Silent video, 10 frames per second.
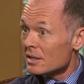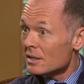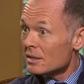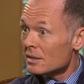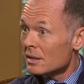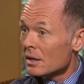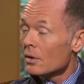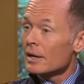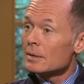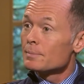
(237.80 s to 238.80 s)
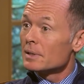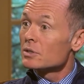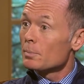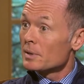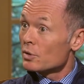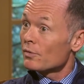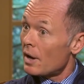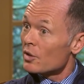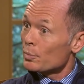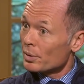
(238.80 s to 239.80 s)
then? didn't. No, okay, I did but, not. So, but your
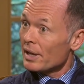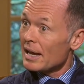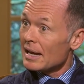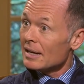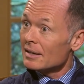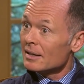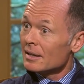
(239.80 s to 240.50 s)
father played.